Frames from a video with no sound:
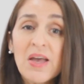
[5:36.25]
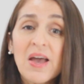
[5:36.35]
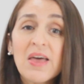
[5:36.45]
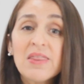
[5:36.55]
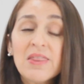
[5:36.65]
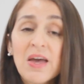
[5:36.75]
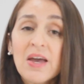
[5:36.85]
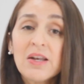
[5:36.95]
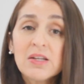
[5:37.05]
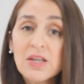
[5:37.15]
and
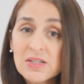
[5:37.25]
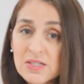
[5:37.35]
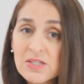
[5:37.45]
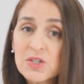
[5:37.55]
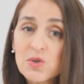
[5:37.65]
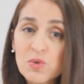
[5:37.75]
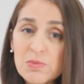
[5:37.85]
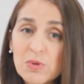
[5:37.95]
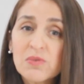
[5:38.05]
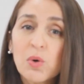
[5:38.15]
then that's to
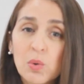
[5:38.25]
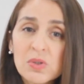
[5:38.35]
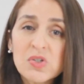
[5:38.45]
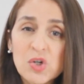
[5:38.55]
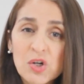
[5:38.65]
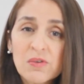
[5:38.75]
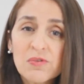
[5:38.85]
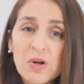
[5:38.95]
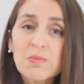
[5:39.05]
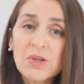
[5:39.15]
remove all dirt
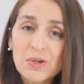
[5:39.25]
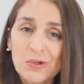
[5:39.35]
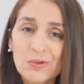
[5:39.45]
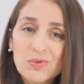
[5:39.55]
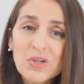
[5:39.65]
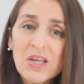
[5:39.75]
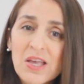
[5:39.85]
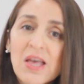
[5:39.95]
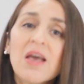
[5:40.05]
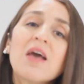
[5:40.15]
from the laundry,
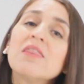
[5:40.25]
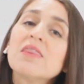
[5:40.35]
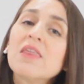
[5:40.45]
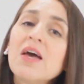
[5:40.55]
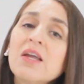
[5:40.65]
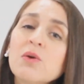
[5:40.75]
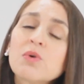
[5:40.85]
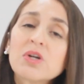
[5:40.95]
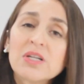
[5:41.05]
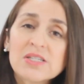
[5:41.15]
and then
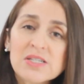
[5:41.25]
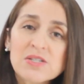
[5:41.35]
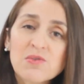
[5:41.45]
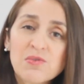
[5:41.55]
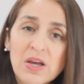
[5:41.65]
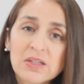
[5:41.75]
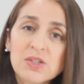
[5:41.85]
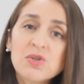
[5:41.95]
we're going to disinfect it.